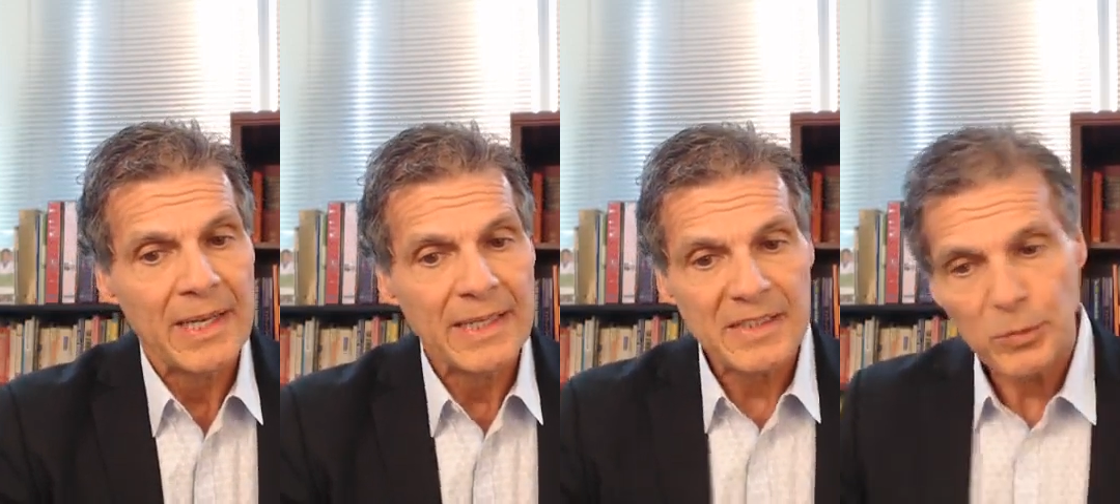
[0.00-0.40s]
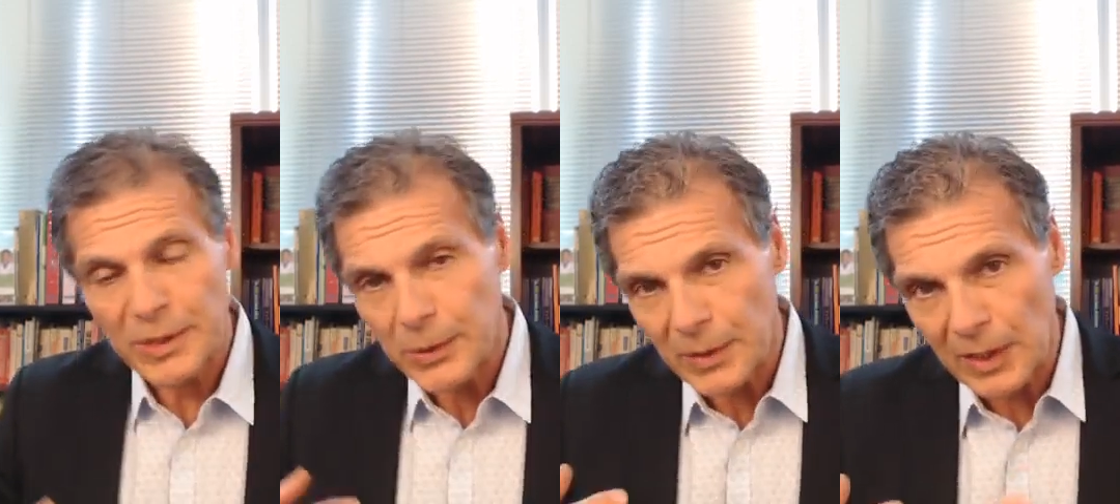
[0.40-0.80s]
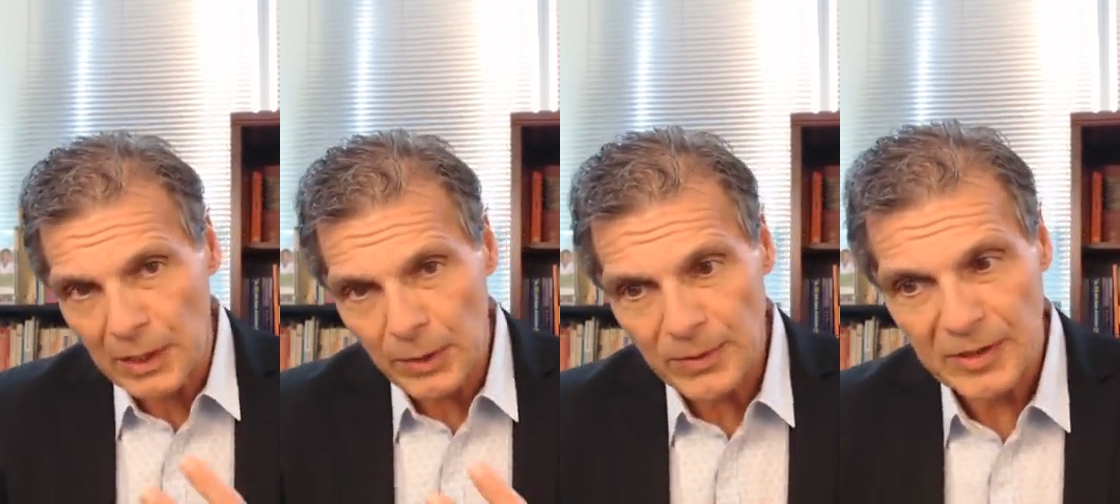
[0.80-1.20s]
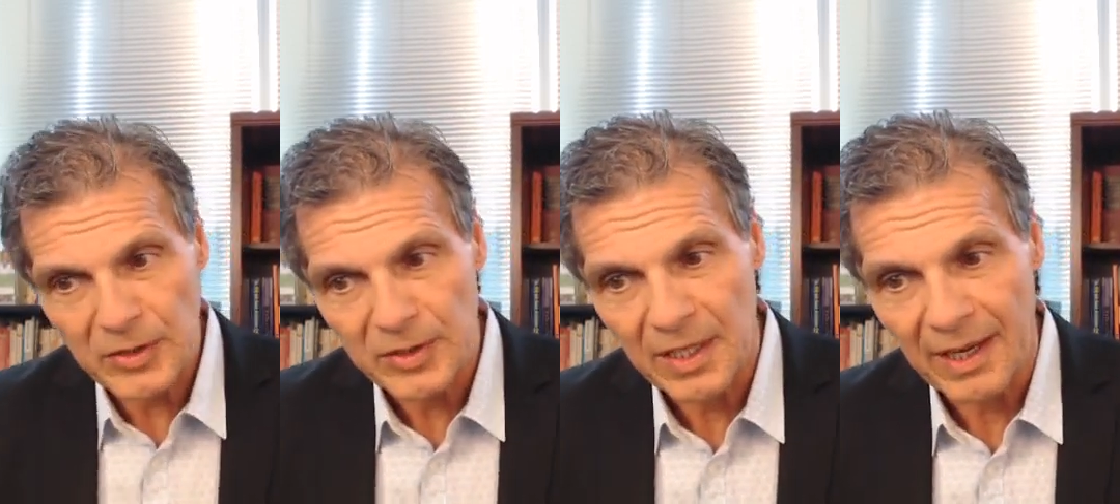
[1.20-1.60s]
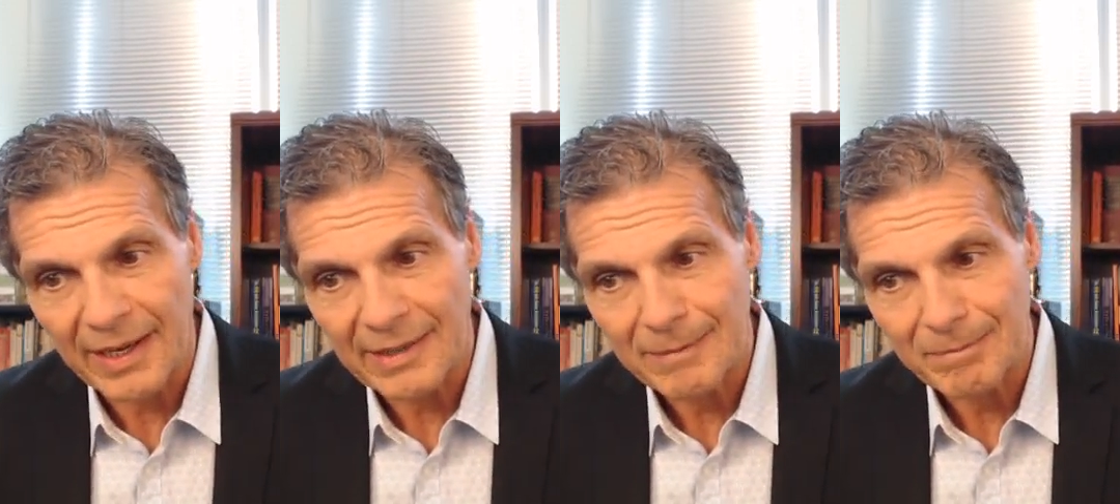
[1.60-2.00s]
He says what you include in your
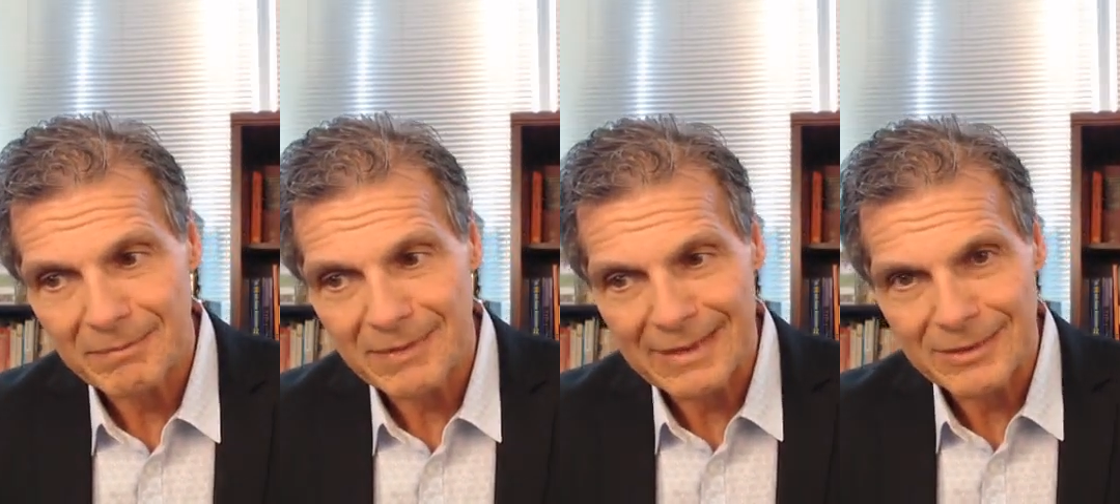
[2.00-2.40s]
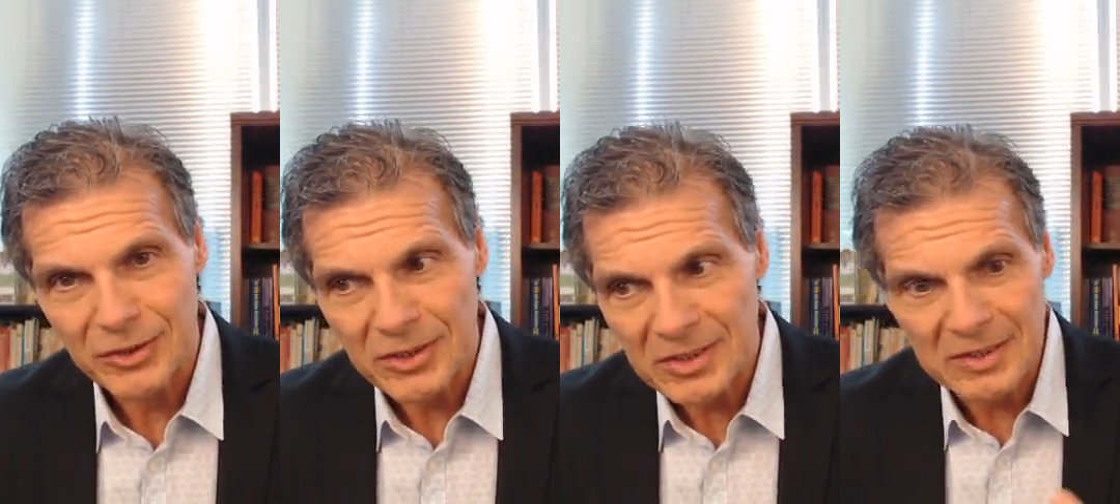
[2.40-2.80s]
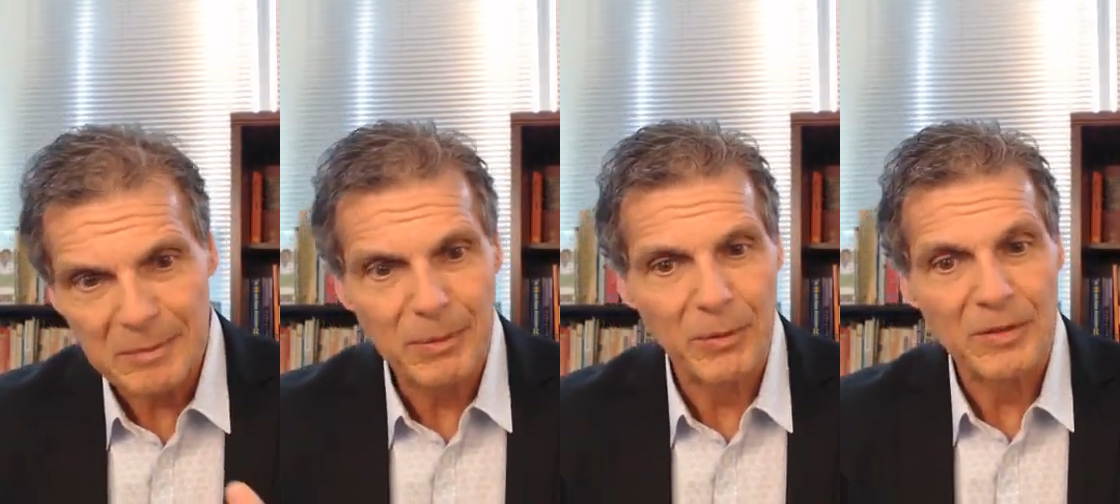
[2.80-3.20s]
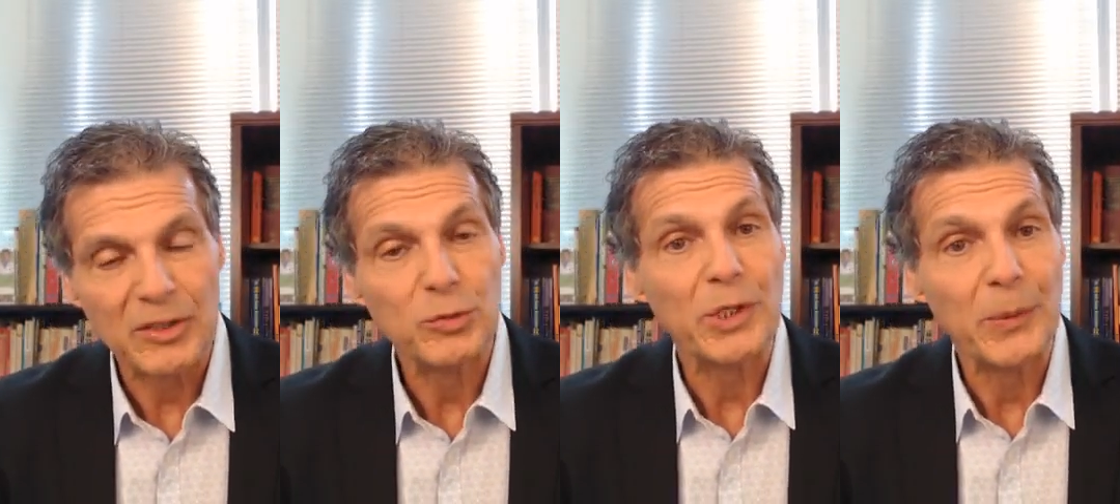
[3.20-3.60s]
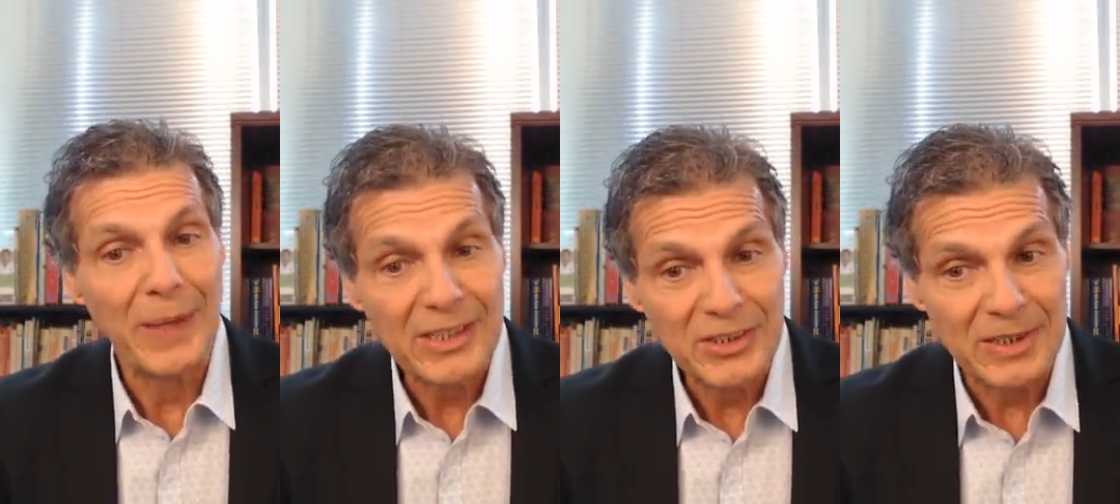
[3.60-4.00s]
diet is just as important as what you
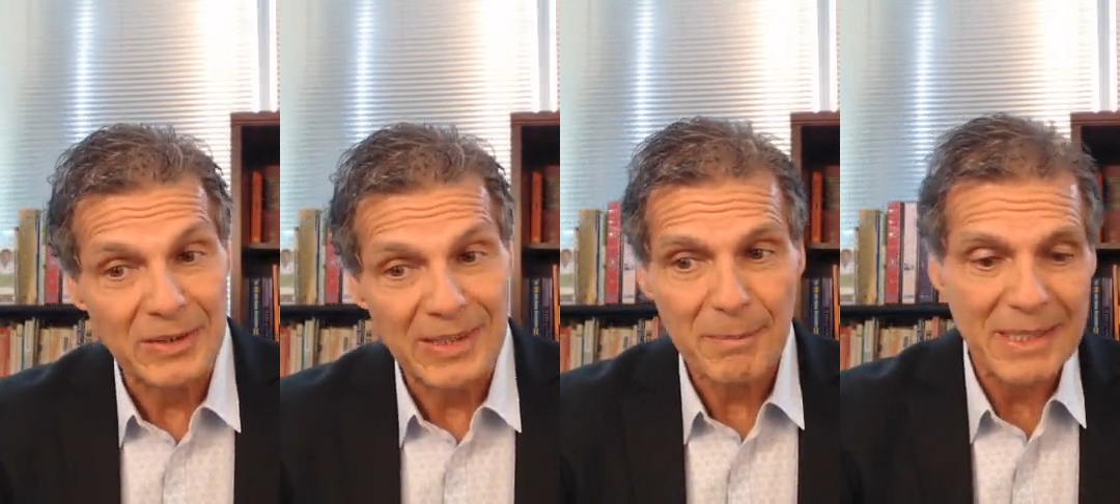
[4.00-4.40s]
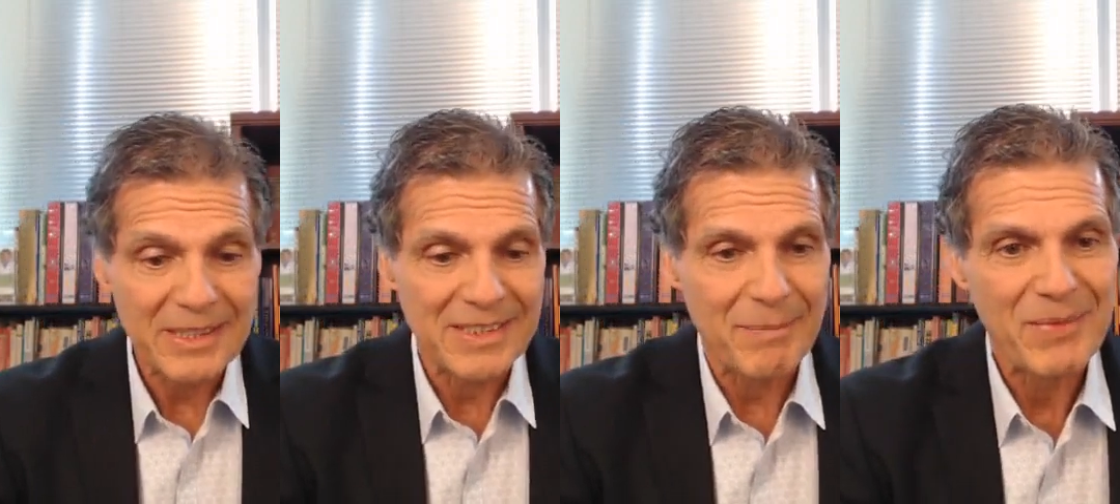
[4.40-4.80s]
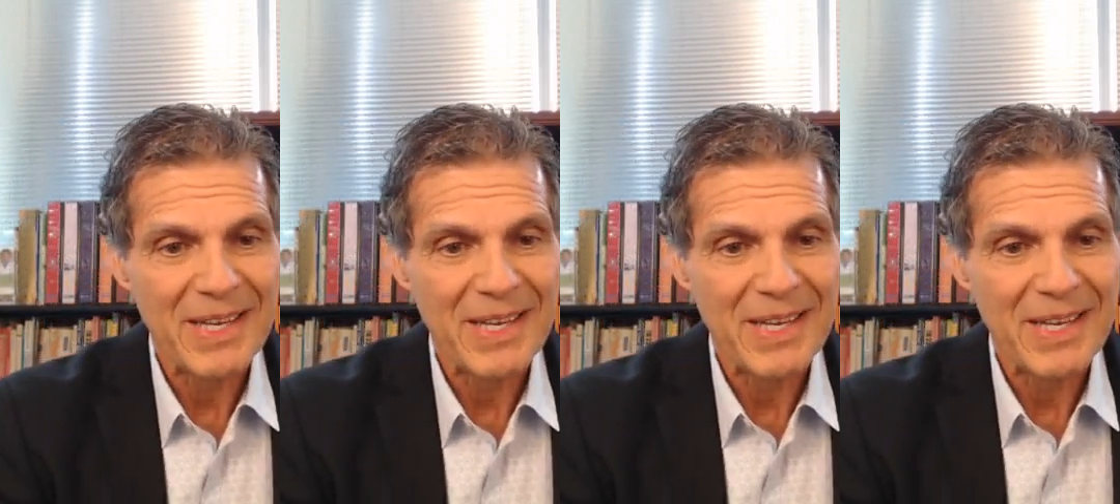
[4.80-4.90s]
exclude. That means that